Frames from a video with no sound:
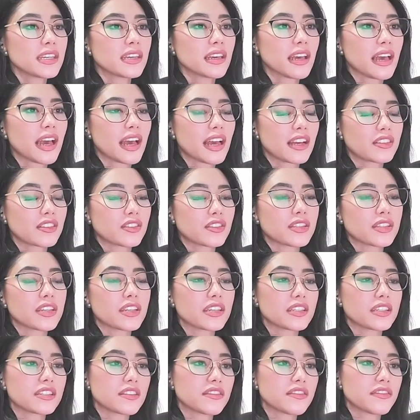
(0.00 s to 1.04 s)
actually
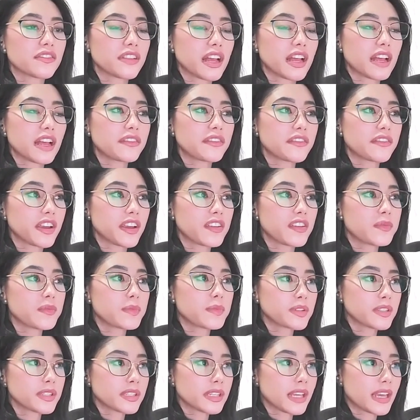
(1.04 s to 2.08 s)
is a flat
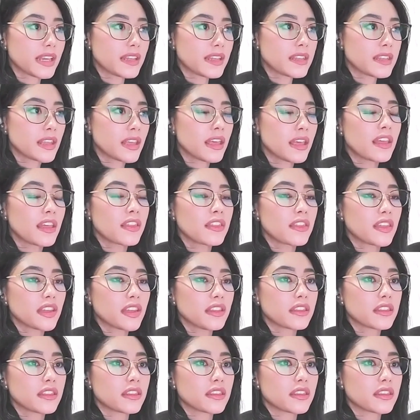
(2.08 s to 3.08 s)
5% that